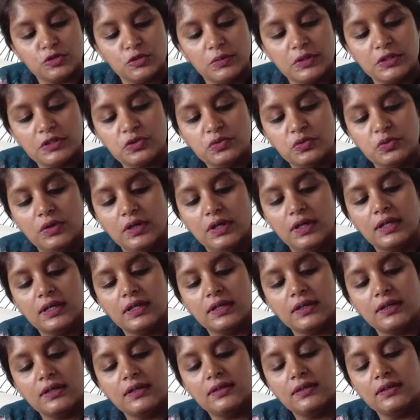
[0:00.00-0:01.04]
So much
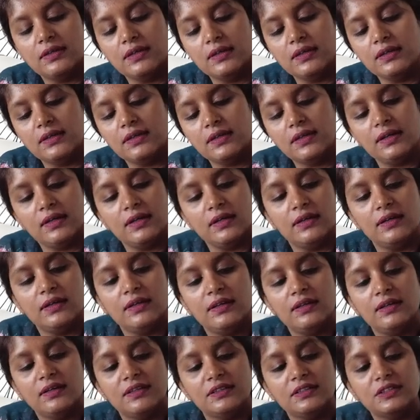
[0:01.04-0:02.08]
work. Allah.
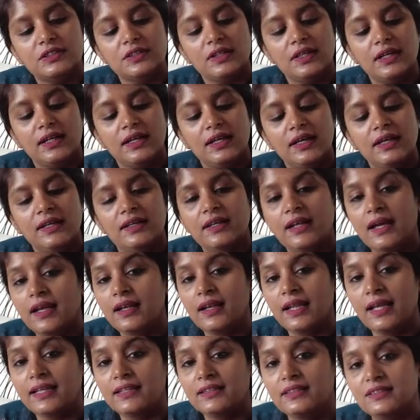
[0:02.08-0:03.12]
So I
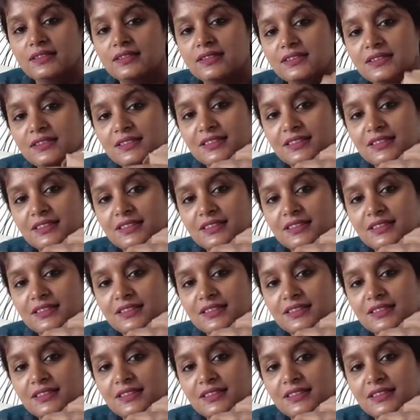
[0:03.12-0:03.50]
like this.